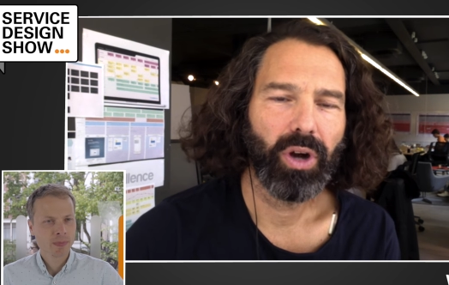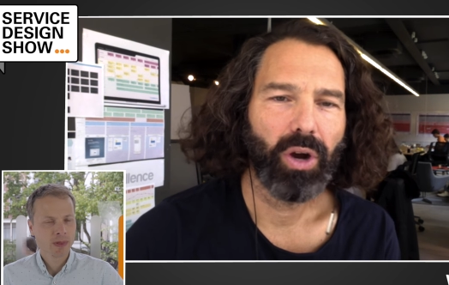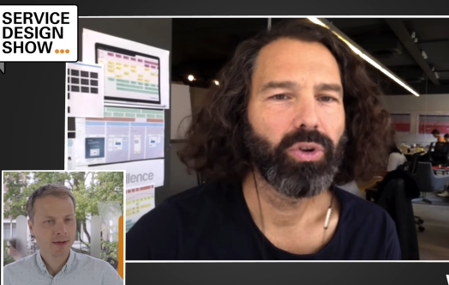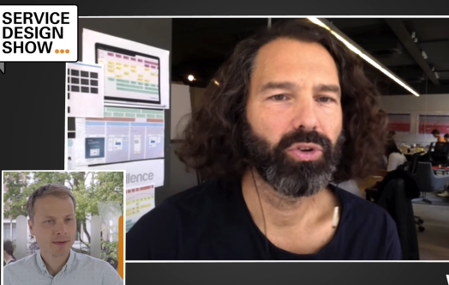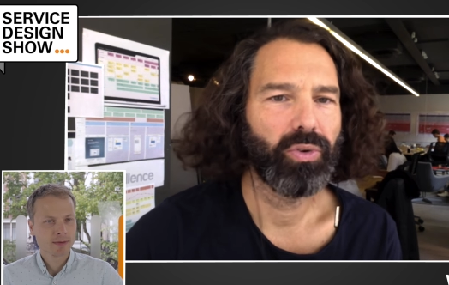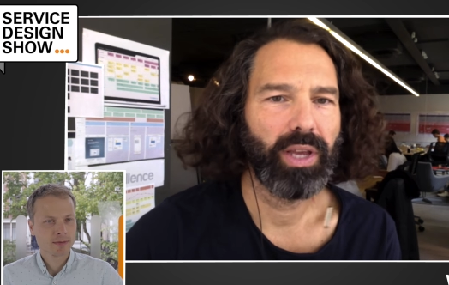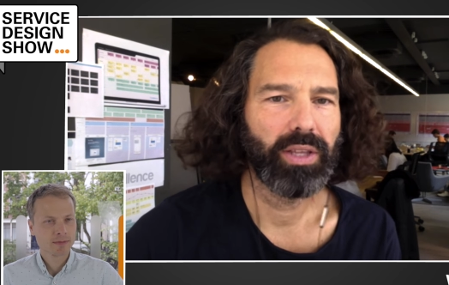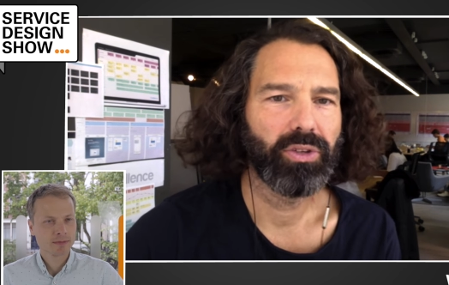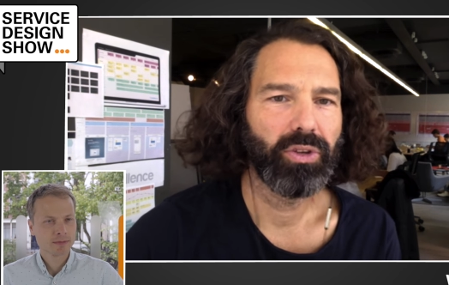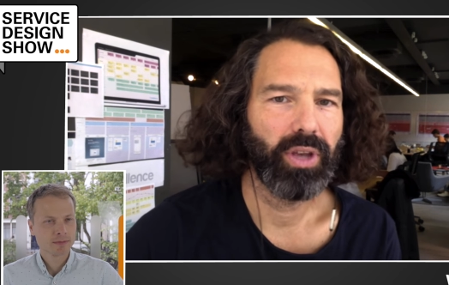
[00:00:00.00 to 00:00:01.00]

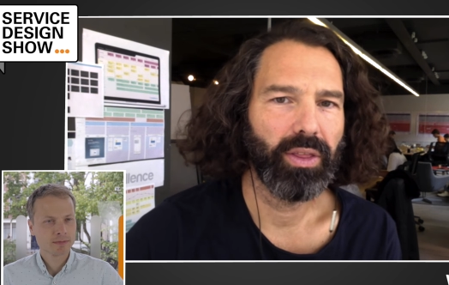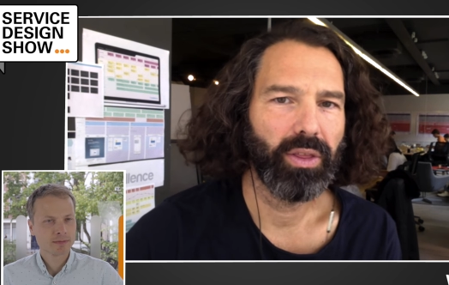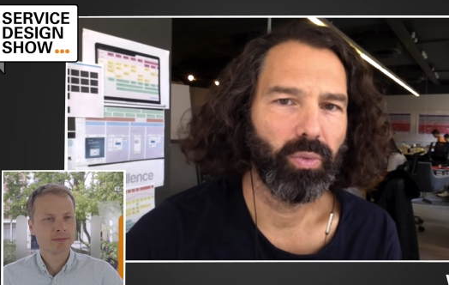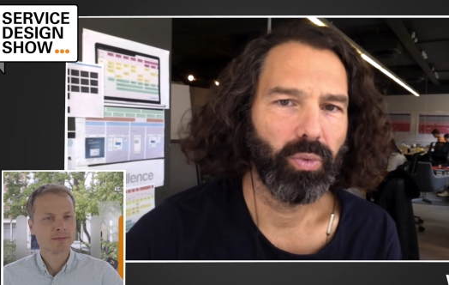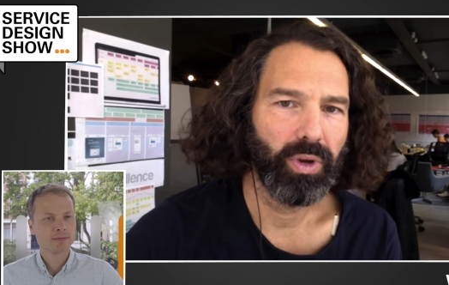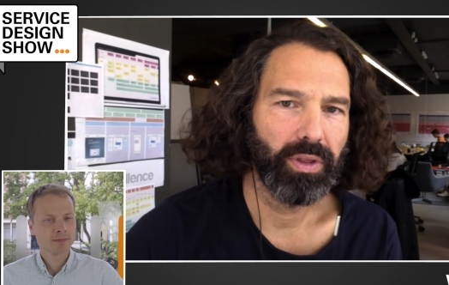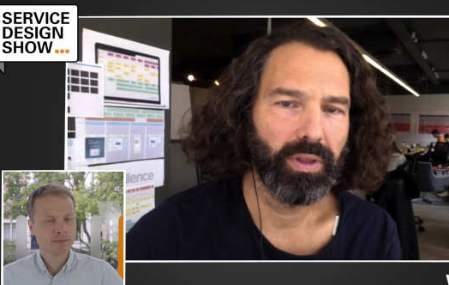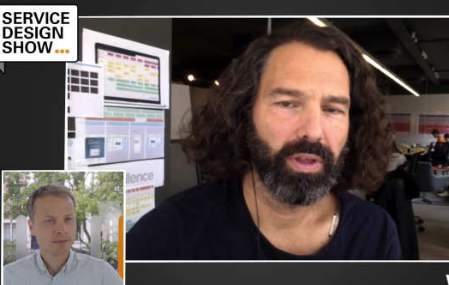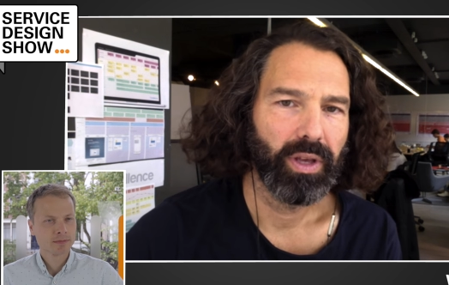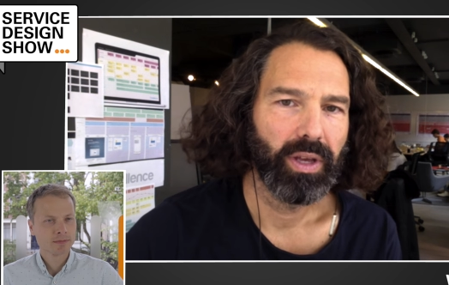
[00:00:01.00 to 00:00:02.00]
Speaker 1: co-create together with
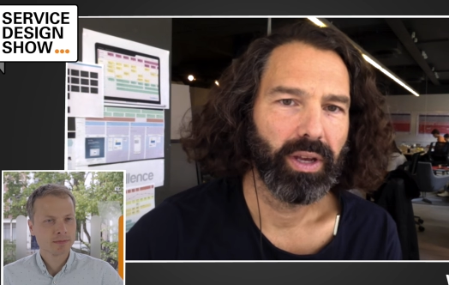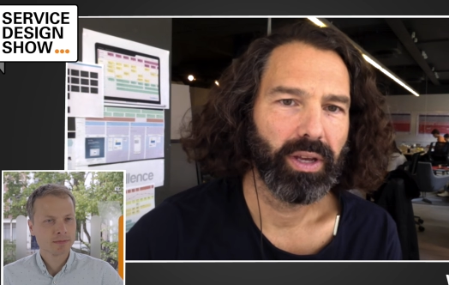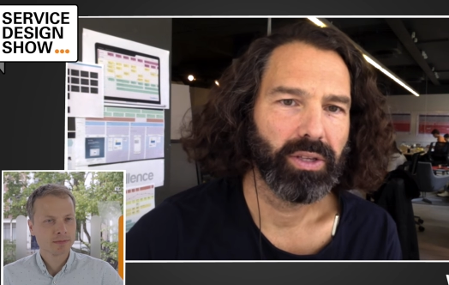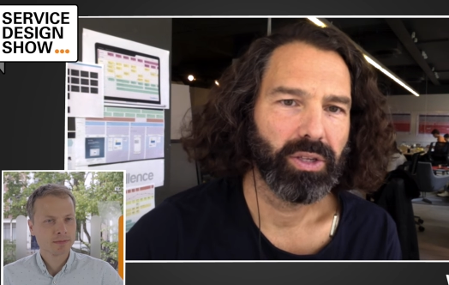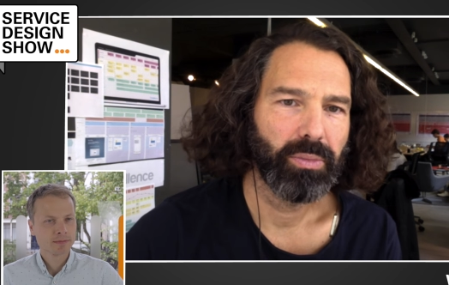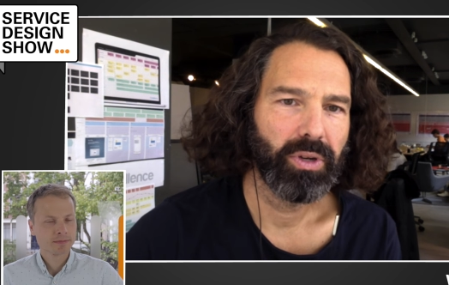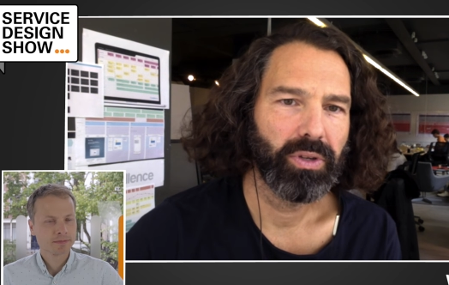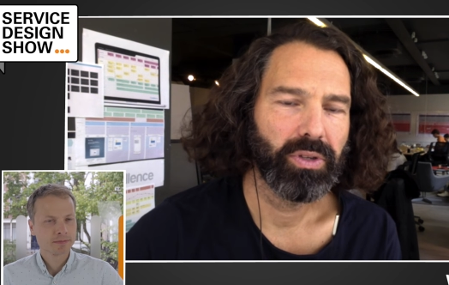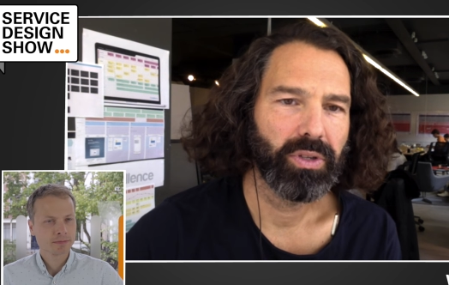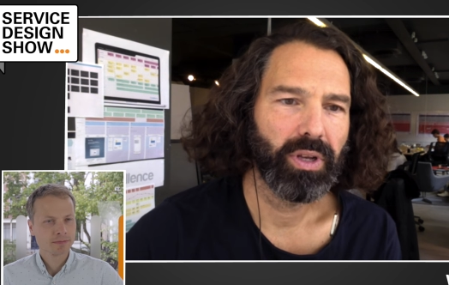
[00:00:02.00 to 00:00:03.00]

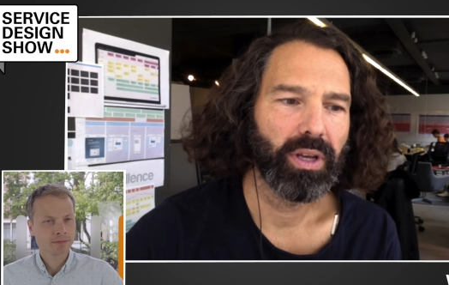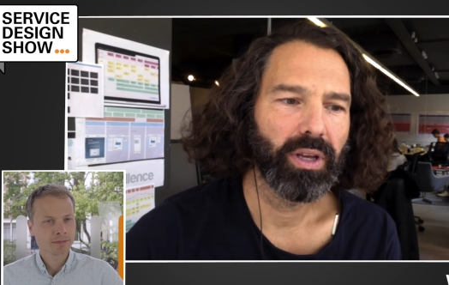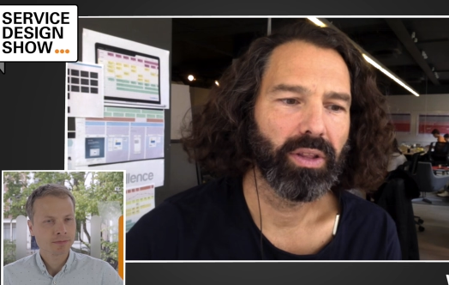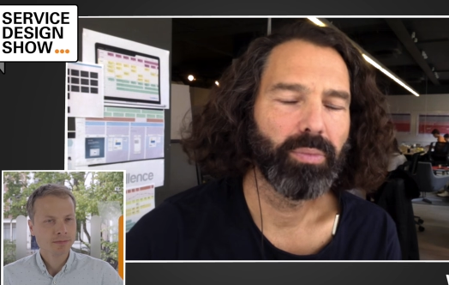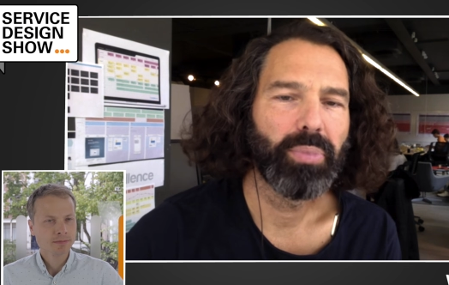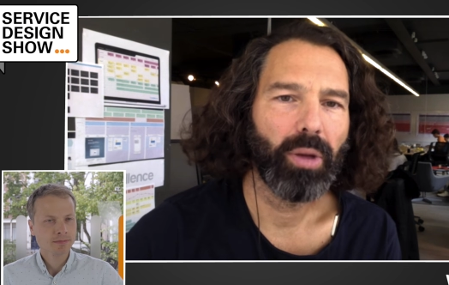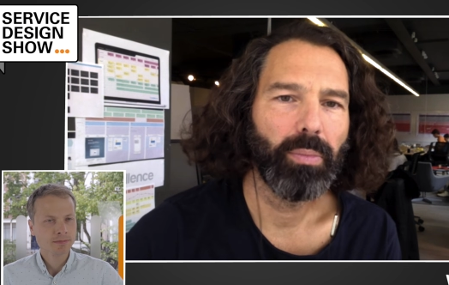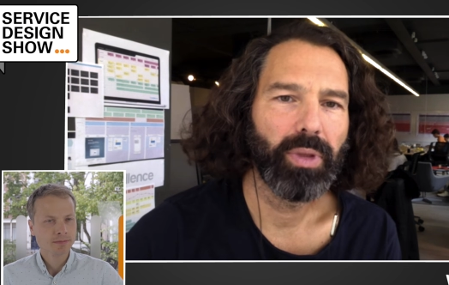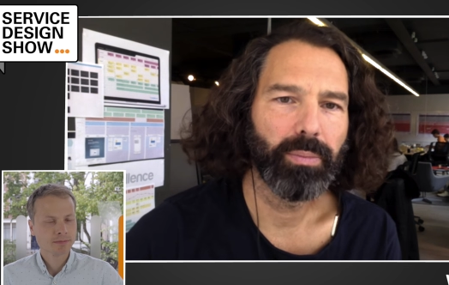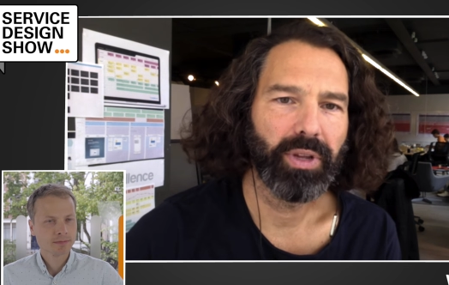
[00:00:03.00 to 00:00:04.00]
customers uh, the
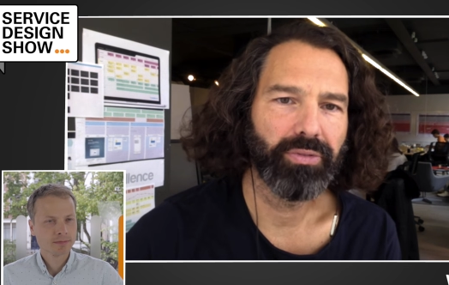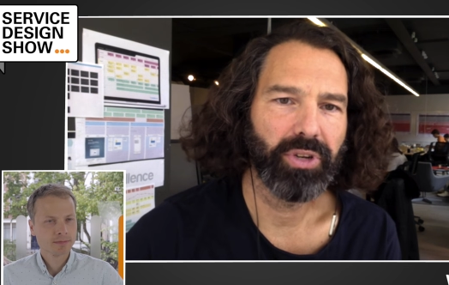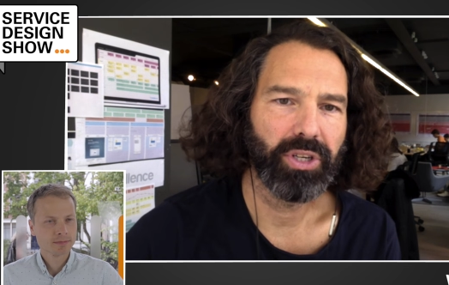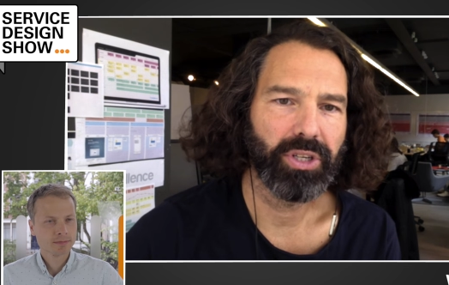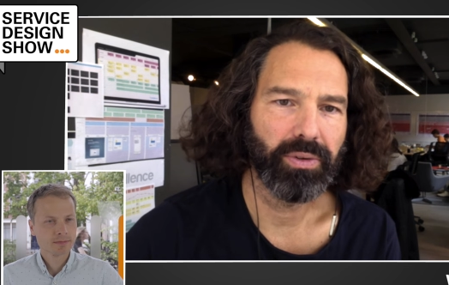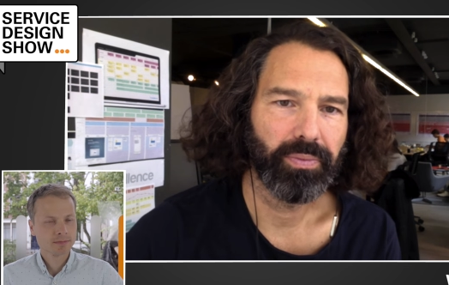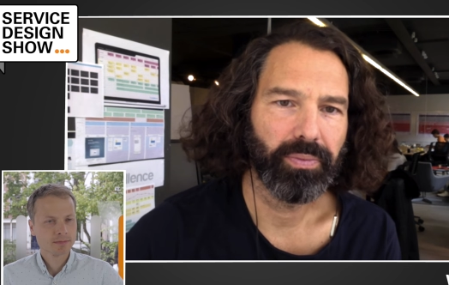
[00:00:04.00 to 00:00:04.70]
problem definition,